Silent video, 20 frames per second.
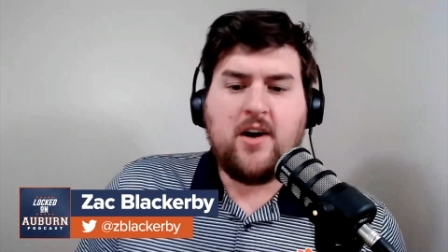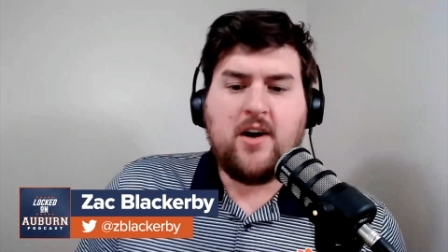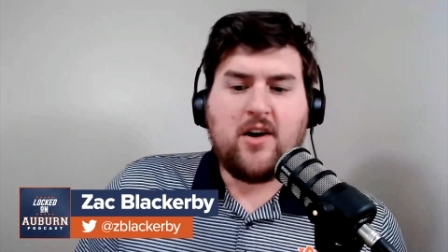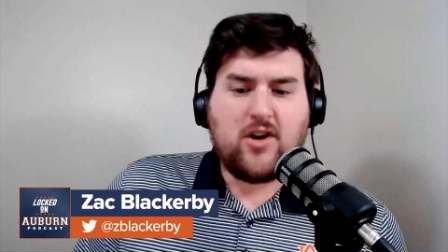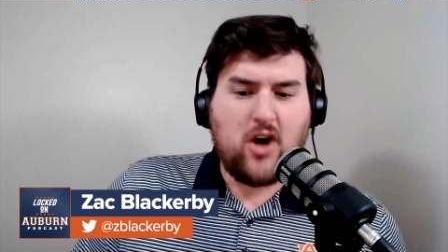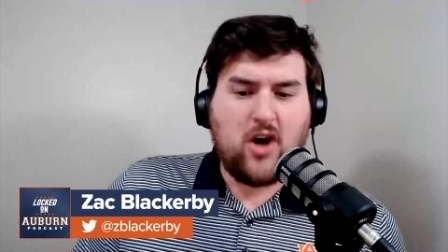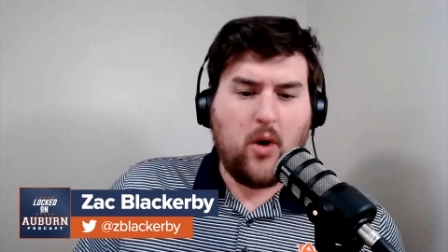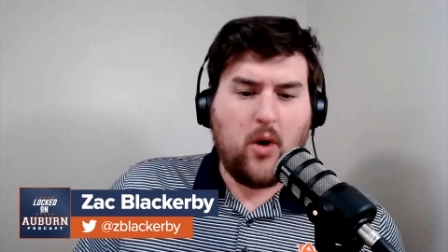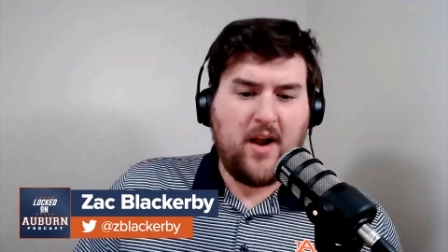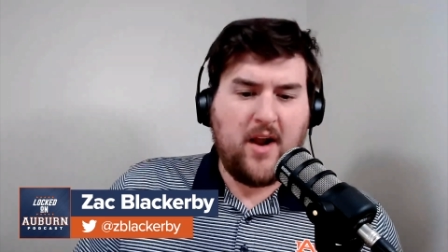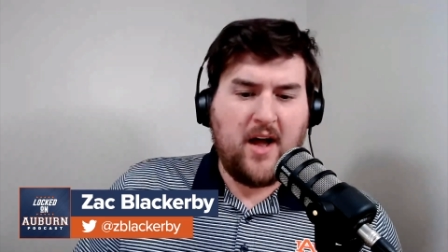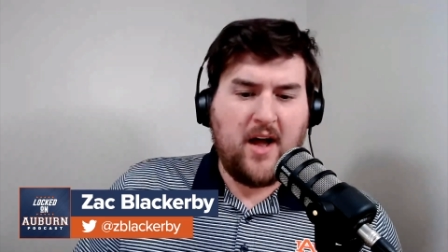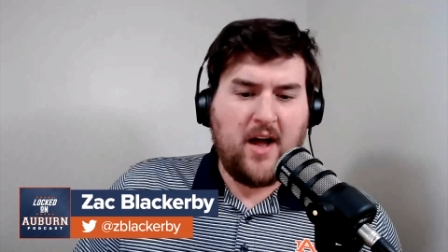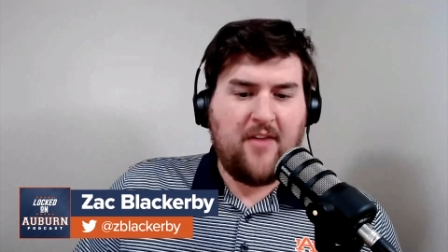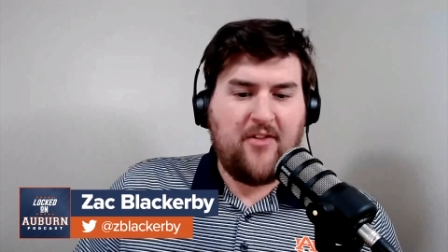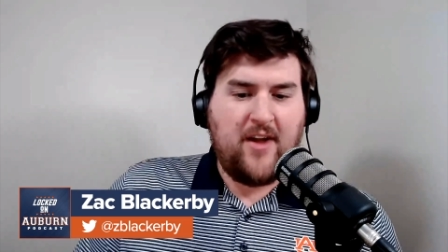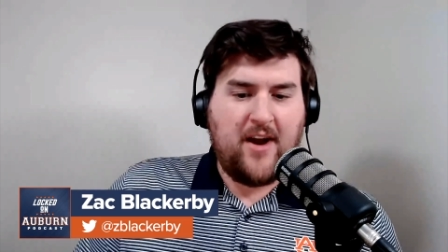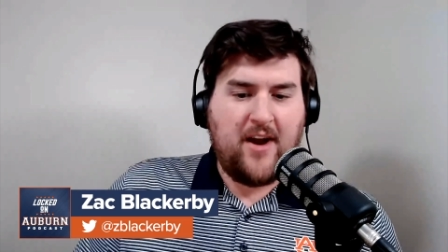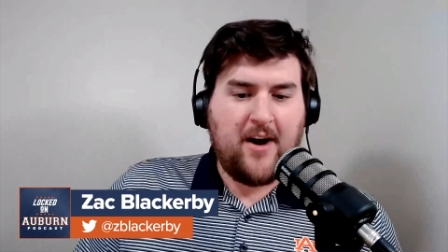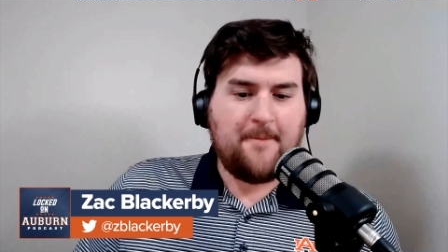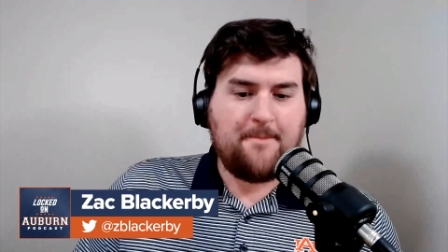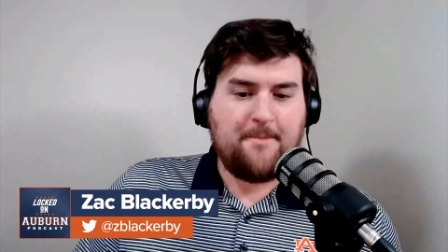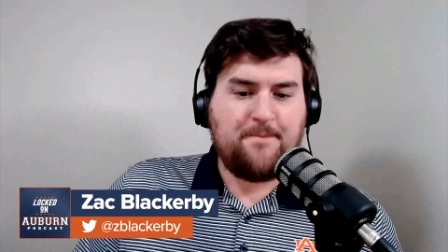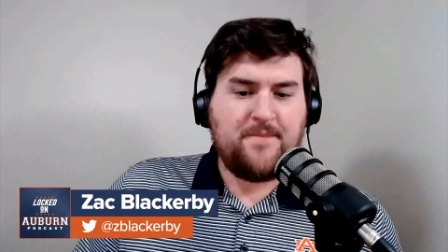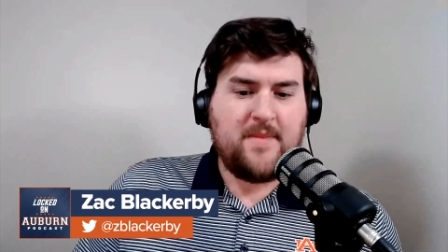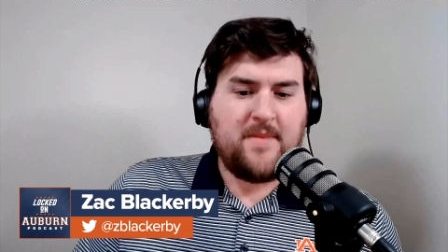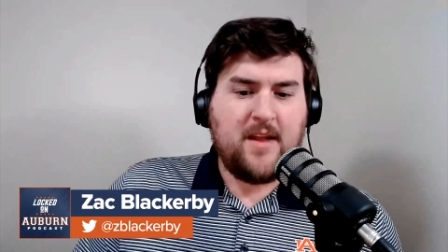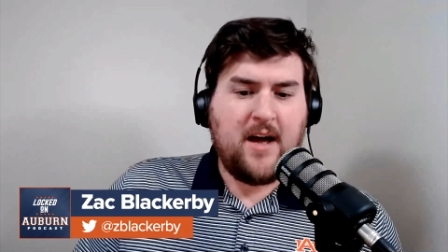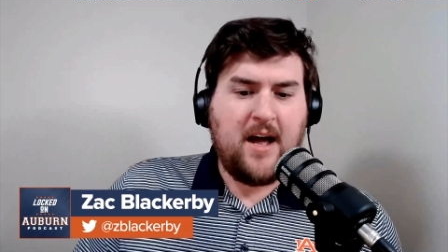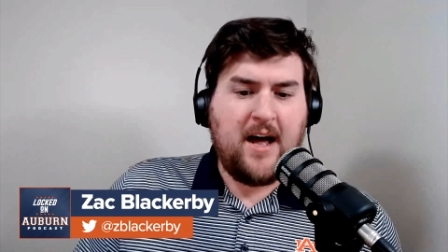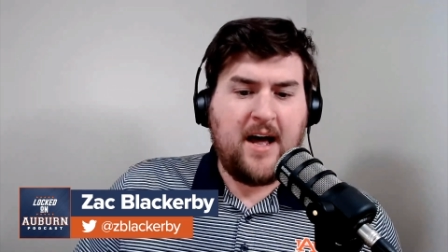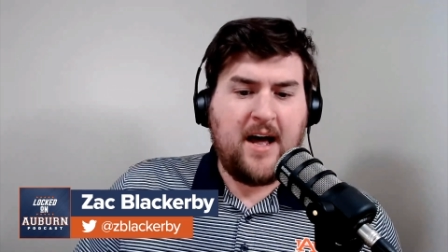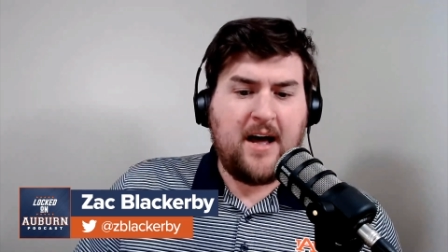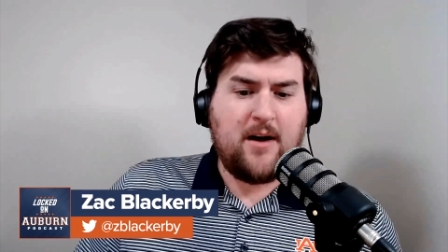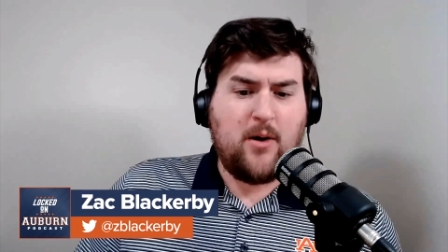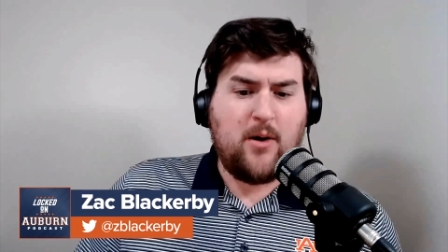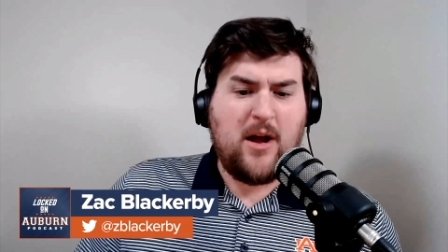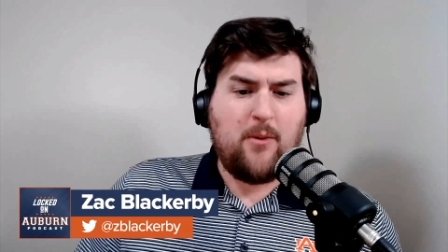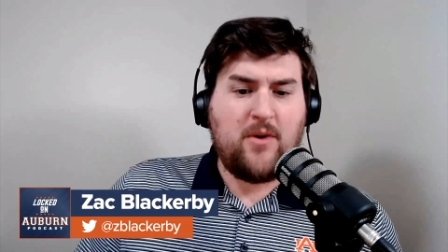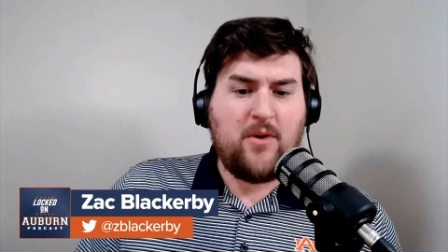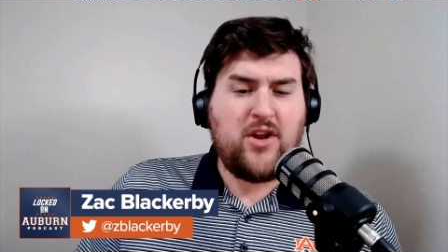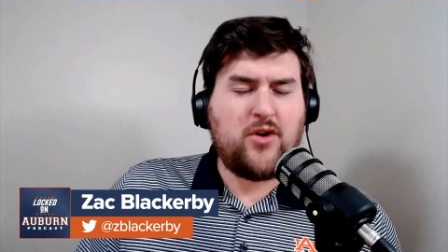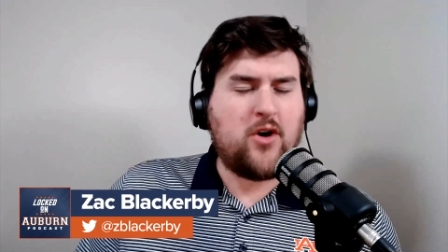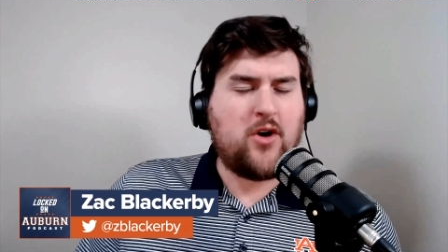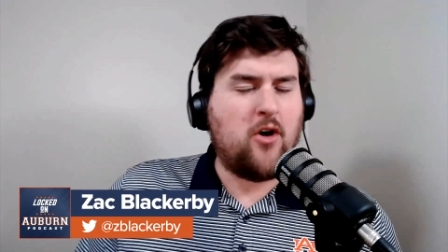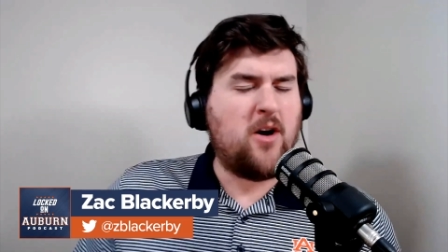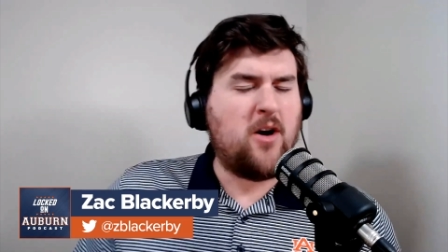going on there. And when you go